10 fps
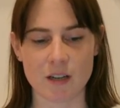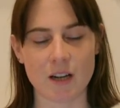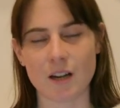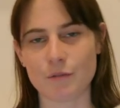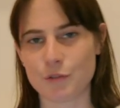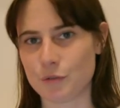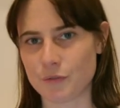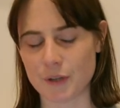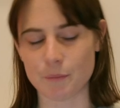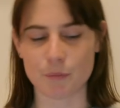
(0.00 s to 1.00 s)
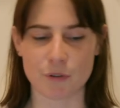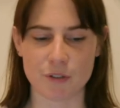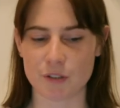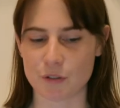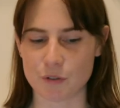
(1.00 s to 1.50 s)
I have 2 of them, but you
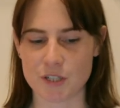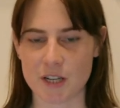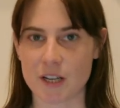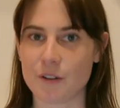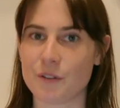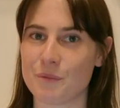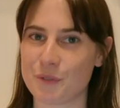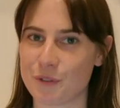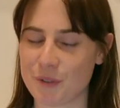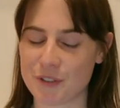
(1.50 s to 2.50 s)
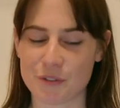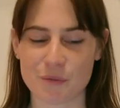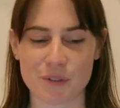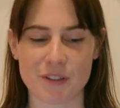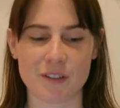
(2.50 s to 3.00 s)
can go check out the most recent
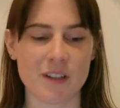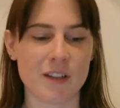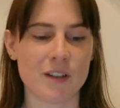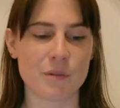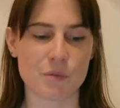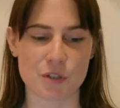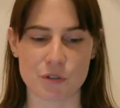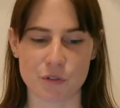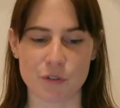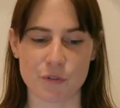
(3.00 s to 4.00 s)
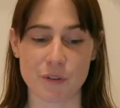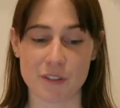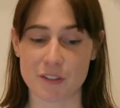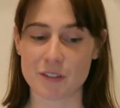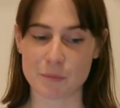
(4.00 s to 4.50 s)
one, which goes over
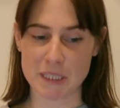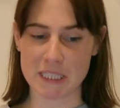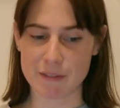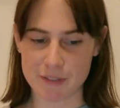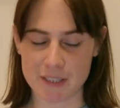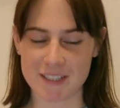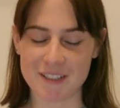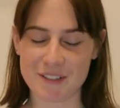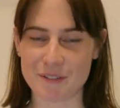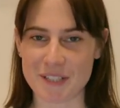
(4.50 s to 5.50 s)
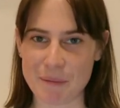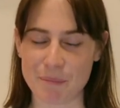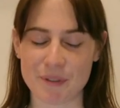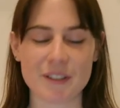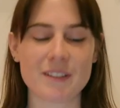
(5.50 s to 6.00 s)
this specific new
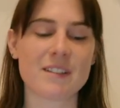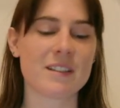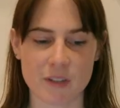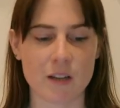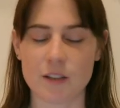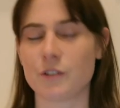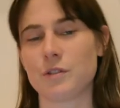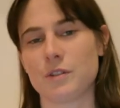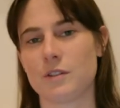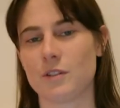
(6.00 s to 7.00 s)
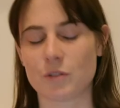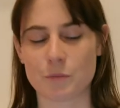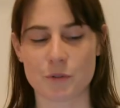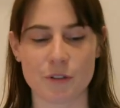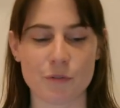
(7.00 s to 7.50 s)
template. I'll link to it in the
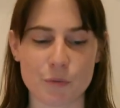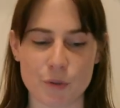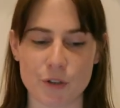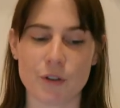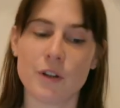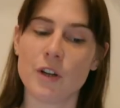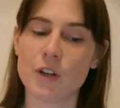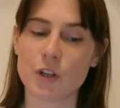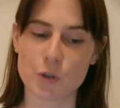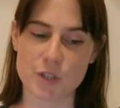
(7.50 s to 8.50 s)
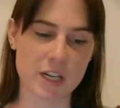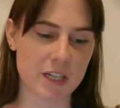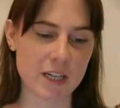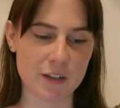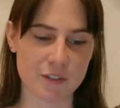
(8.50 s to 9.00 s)
description if you want to go check it
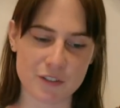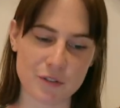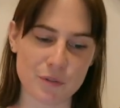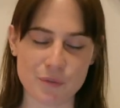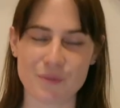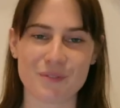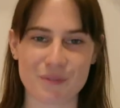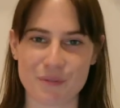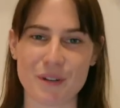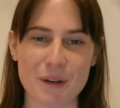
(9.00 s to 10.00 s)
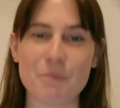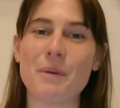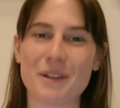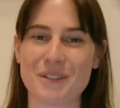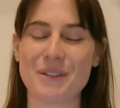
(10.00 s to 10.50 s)
out. So what I'm
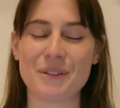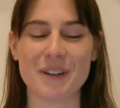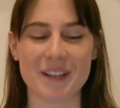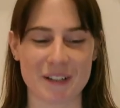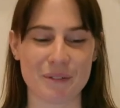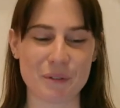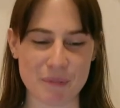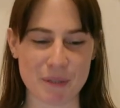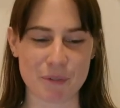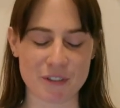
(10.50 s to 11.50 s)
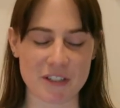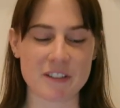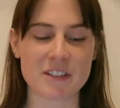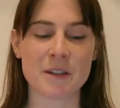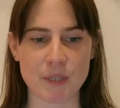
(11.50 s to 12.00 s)
about to do right now will make more
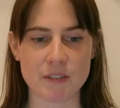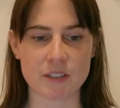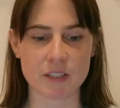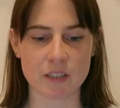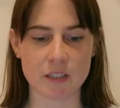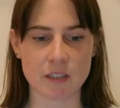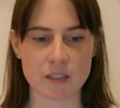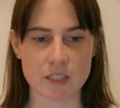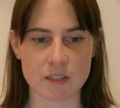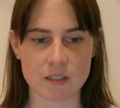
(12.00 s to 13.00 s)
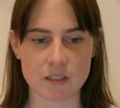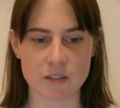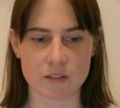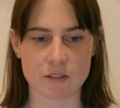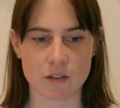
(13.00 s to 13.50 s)
sense. Basically, this
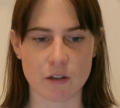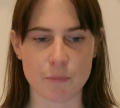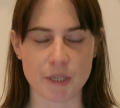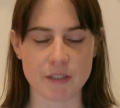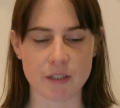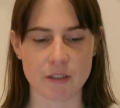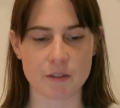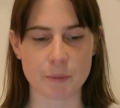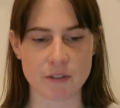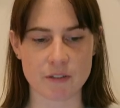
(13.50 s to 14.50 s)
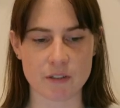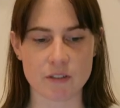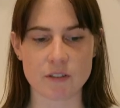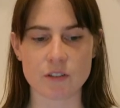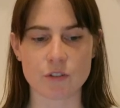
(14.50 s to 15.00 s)
is all my daily
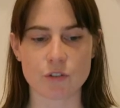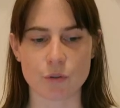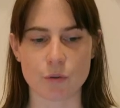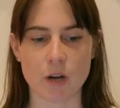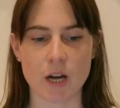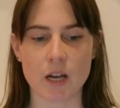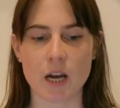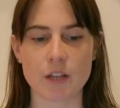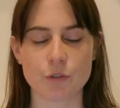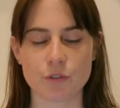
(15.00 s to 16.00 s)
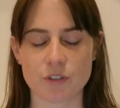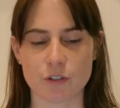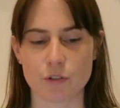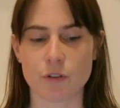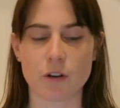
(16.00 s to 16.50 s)
expenses. So I add those in
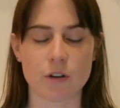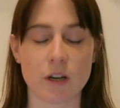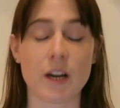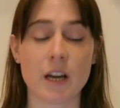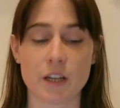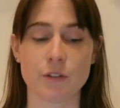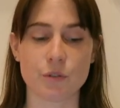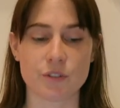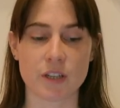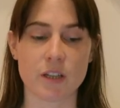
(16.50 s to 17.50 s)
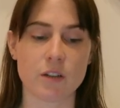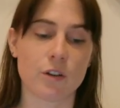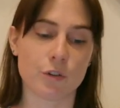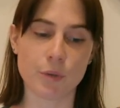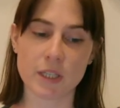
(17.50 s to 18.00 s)

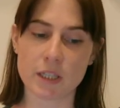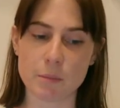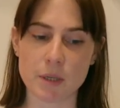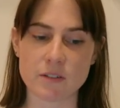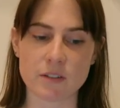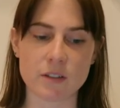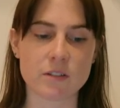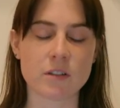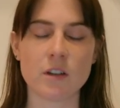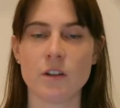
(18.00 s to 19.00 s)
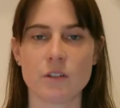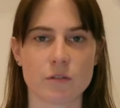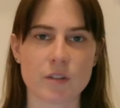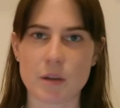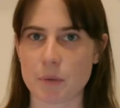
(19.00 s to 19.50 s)
on a weekly basis. So
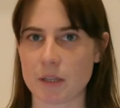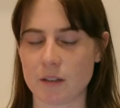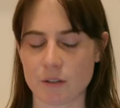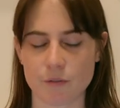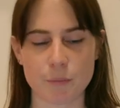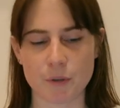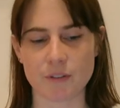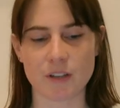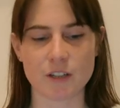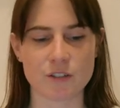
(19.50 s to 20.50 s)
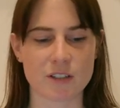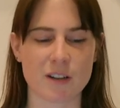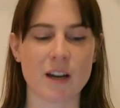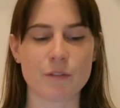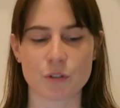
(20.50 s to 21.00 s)
then by the end of the month, I just kind of
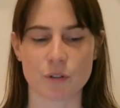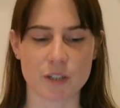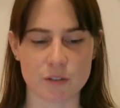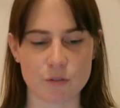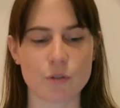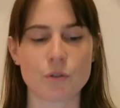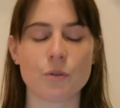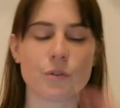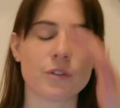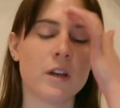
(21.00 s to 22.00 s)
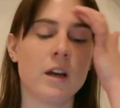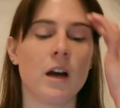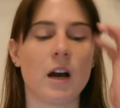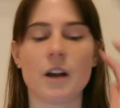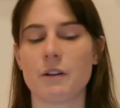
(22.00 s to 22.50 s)
have to look at the totals.
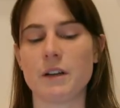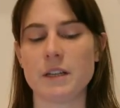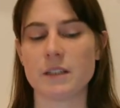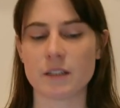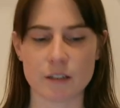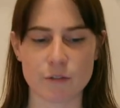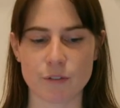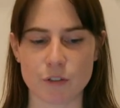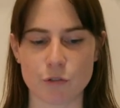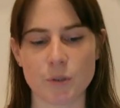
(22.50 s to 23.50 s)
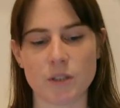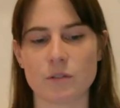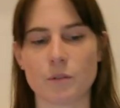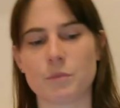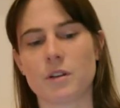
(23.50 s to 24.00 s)
I already did it for this week,
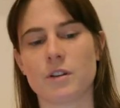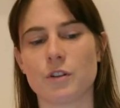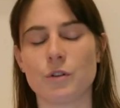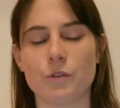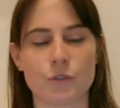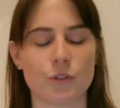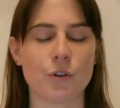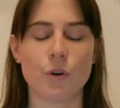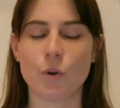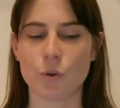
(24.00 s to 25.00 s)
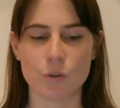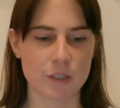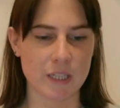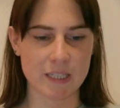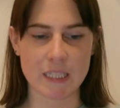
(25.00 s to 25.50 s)
so I'm not gonna go over the whole
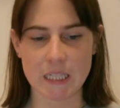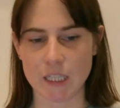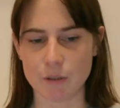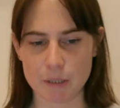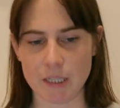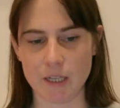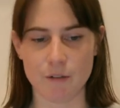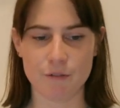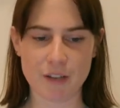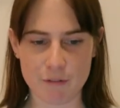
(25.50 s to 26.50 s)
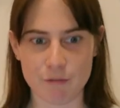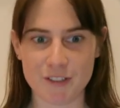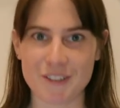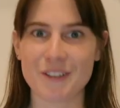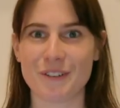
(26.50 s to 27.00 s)
like nitty gritty of every
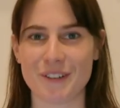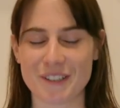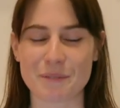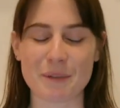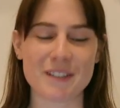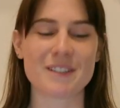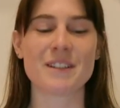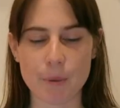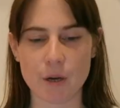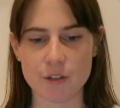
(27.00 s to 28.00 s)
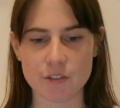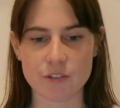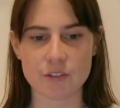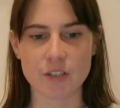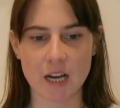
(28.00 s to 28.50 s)
single expense,
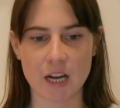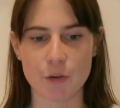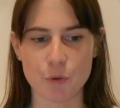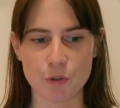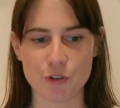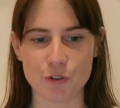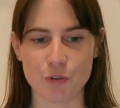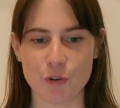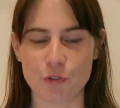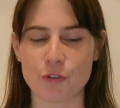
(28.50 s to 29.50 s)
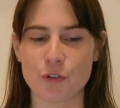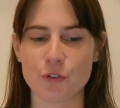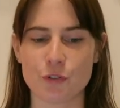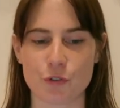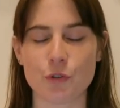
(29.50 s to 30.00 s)
but I will go over
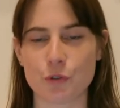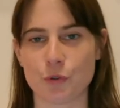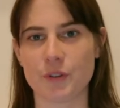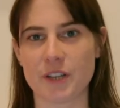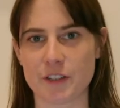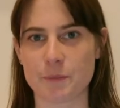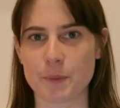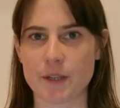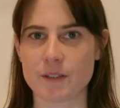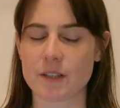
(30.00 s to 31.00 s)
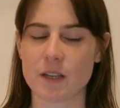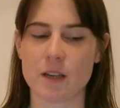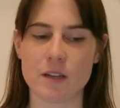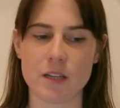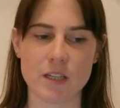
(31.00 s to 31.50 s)
the total that I spent
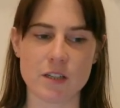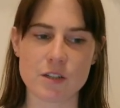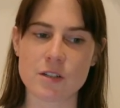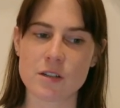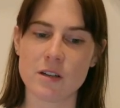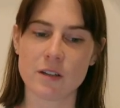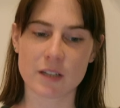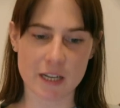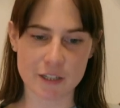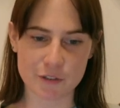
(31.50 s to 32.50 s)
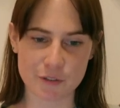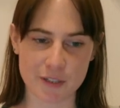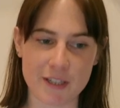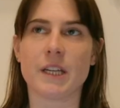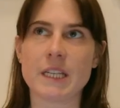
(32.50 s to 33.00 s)
in each
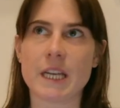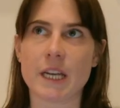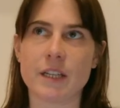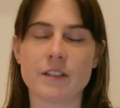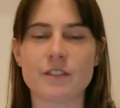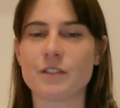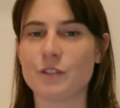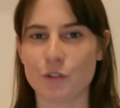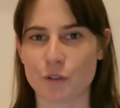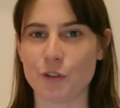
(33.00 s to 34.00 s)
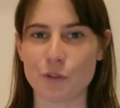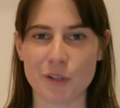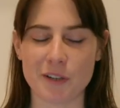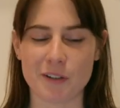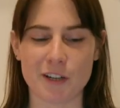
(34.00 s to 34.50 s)
category. In case you're new
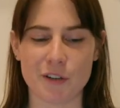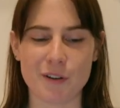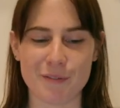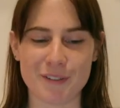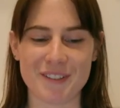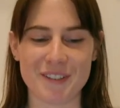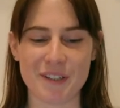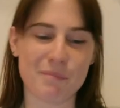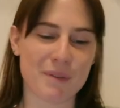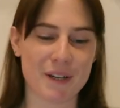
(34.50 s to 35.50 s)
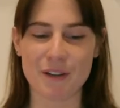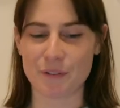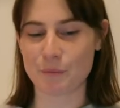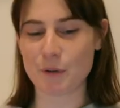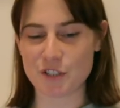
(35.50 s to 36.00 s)
here and you haven't seen my
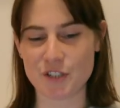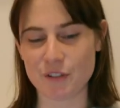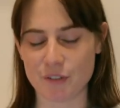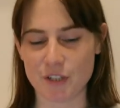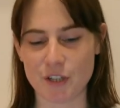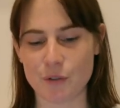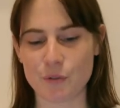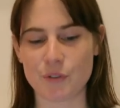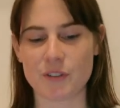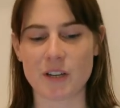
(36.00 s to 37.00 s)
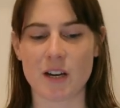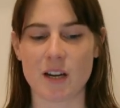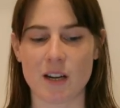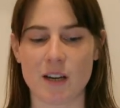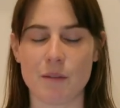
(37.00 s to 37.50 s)
other budgeting videos,
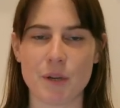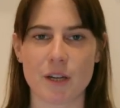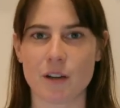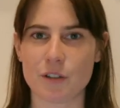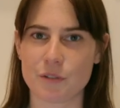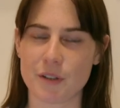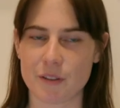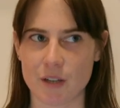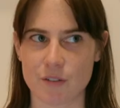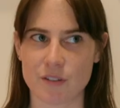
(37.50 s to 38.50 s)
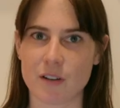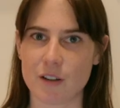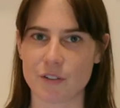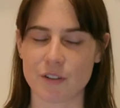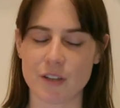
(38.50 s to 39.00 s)
I make
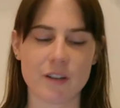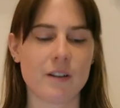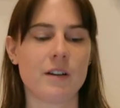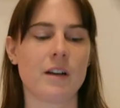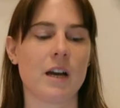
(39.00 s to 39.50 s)
$100,000 a year.